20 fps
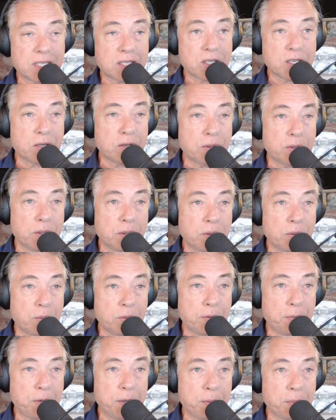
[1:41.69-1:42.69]
So
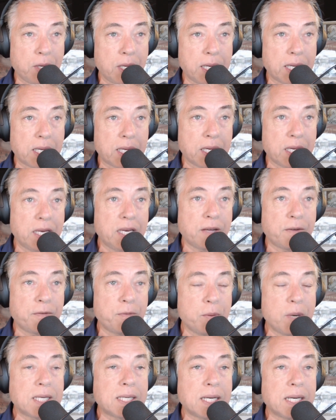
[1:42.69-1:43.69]
with people like Nick
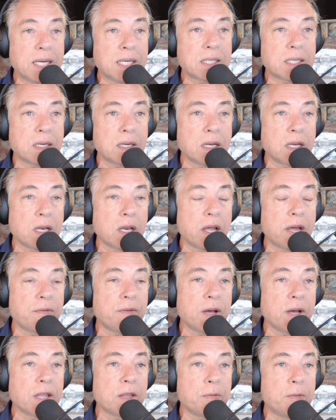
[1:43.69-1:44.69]
Fuentes and a lot of
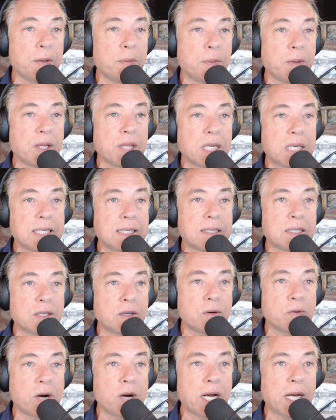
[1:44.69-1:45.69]
other people on the dissident
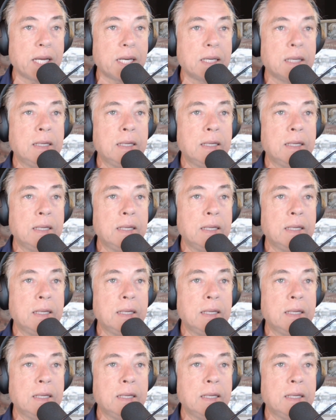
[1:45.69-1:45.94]
right,